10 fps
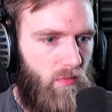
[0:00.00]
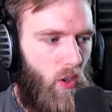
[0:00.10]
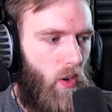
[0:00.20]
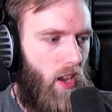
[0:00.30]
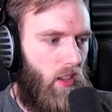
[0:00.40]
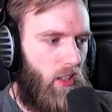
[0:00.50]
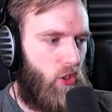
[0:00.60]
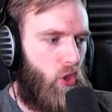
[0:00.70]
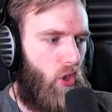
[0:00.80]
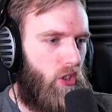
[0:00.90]
All right,
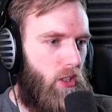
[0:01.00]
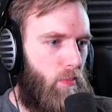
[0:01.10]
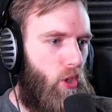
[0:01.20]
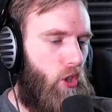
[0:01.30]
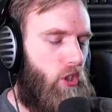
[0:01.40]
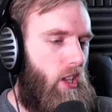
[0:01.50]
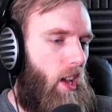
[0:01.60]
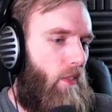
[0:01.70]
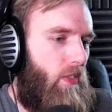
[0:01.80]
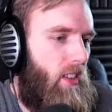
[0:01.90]
let's cook some good
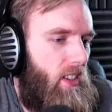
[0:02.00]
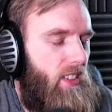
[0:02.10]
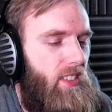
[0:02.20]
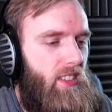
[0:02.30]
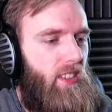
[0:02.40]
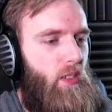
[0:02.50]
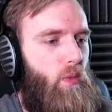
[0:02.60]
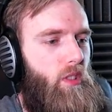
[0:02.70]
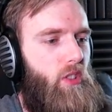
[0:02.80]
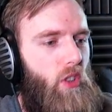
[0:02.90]
stuff.
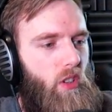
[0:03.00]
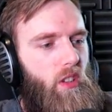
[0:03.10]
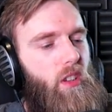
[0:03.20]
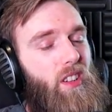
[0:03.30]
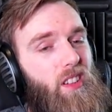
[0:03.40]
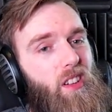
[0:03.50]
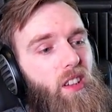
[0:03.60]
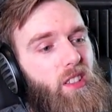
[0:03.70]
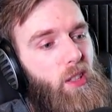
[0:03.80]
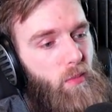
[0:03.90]
What's cooking good
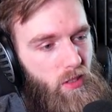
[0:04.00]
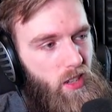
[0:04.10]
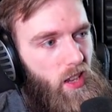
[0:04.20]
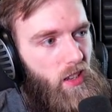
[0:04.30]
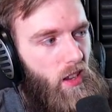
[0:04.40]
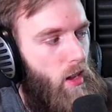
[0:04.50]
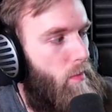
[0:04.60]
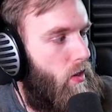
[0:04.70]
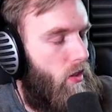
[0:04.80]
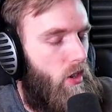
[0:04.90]
looking? Some steak.
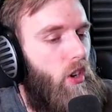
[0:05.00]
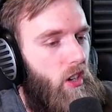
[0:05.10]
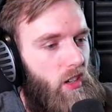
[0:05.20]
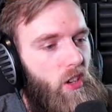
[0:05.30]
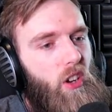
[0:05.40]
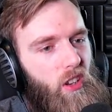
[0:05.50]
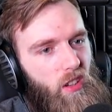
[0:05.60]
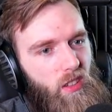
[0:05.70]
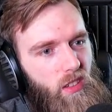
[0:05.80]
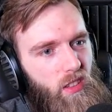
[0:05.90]
I'm cooking, hooking.